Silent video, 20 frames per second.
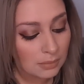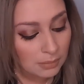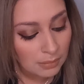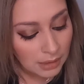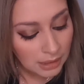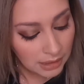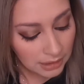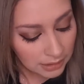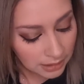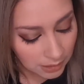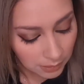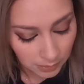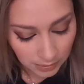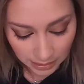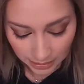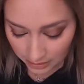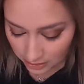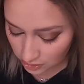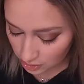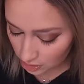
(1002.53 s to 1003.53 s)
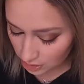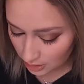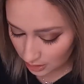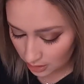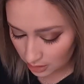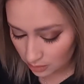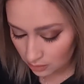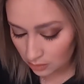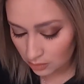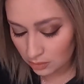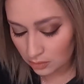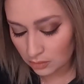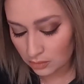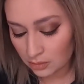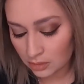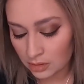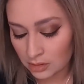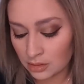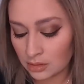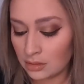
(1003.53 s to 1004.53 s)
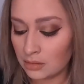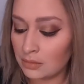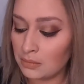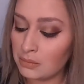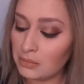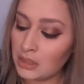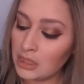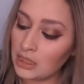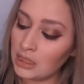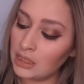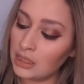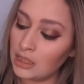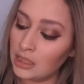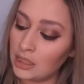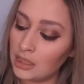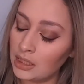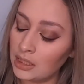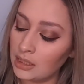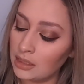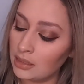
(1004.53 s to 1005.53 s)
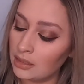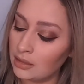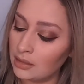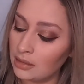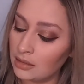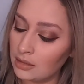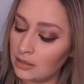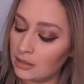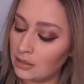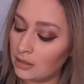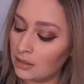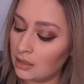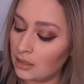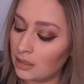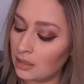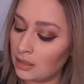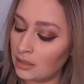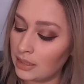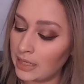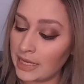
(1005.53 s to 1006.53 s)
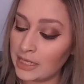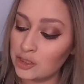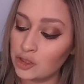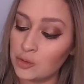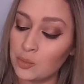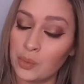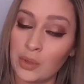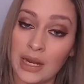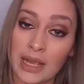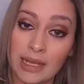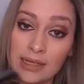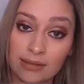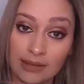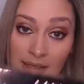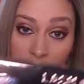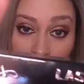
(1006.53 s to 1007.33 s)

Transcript: My liquid eyeshadow. Mi lash brag de